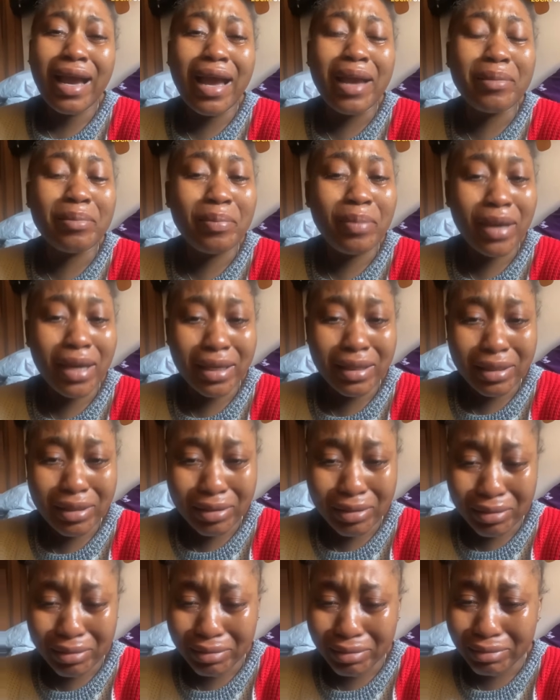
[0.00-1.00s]
I beg
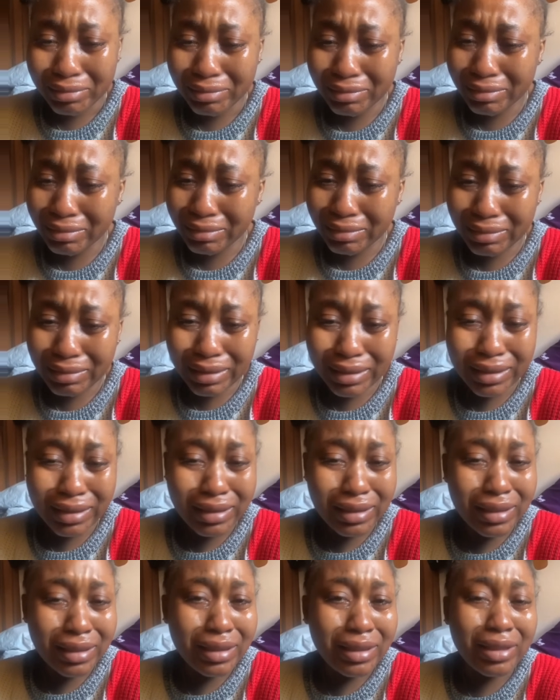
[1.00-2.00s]
you,
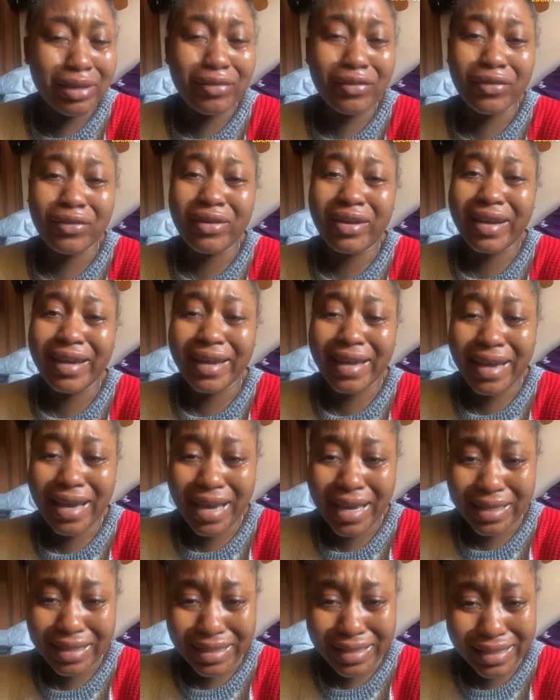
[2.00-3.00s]
if you are
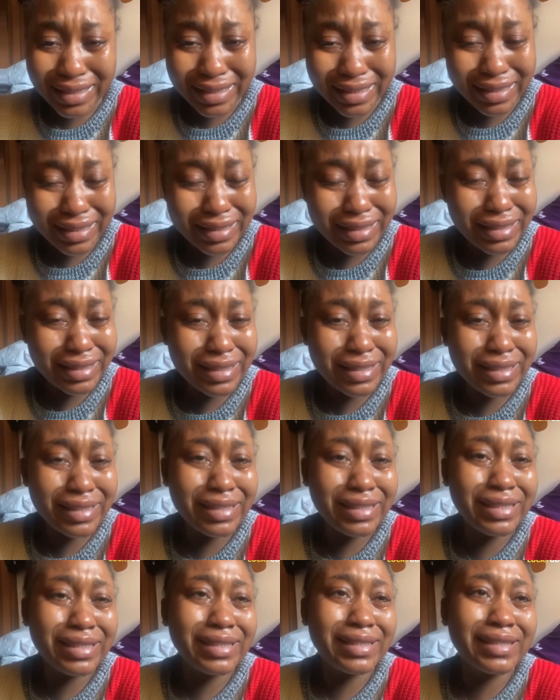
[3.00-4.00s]
AS
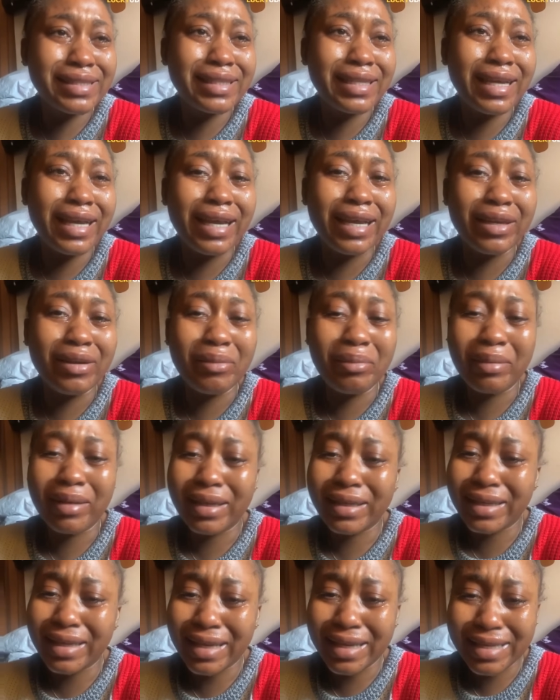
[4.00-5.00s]
and your
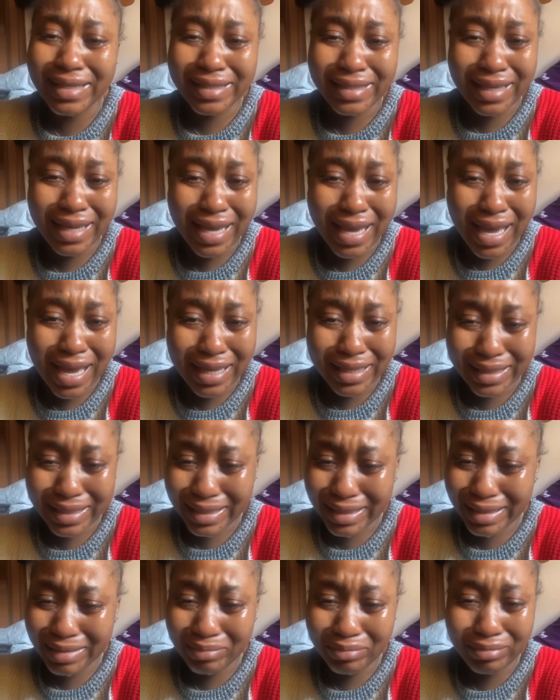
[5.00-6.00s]
partner is AS,
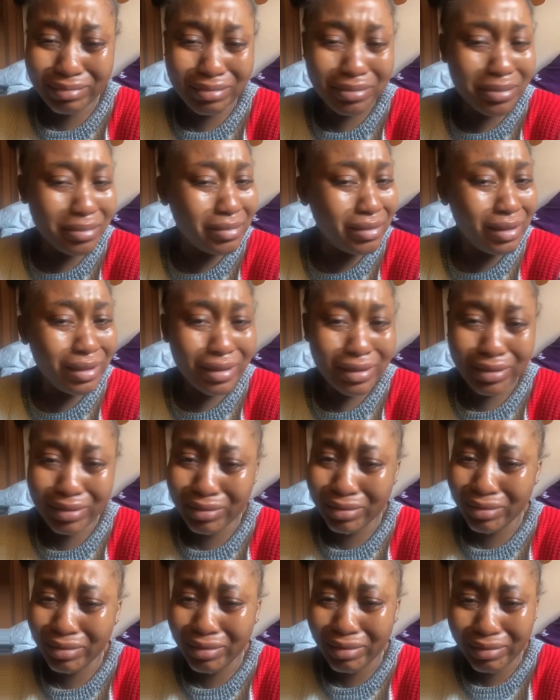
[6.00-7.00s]
do
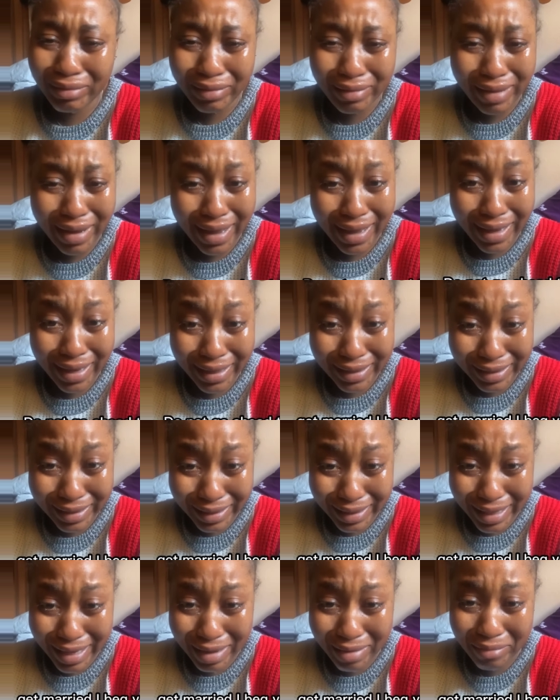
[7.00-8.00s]
not go ahead to
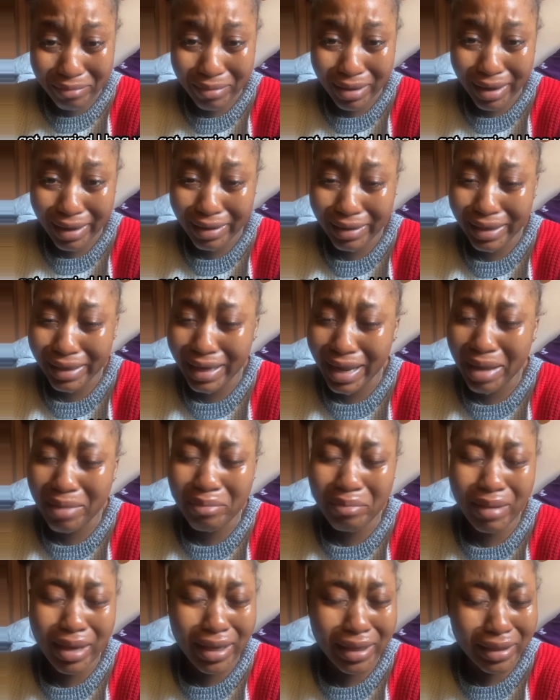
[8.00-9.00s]
get married. I
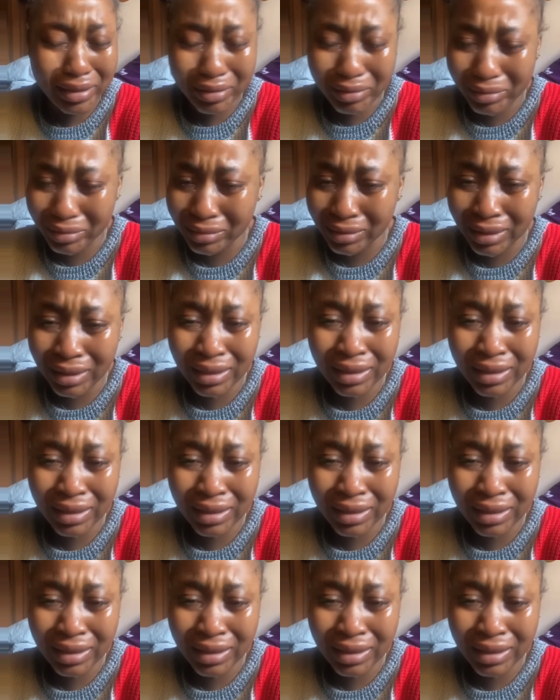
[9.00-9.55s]
beg you.